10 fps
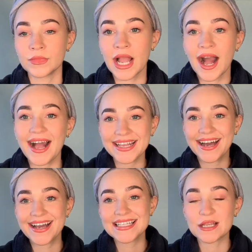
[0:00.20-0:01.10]
Hi
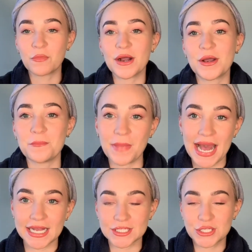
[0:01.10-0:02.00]
guys, welcome
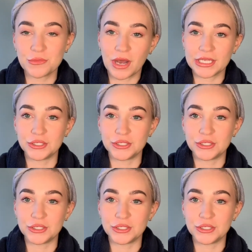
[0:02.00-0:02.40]
back to my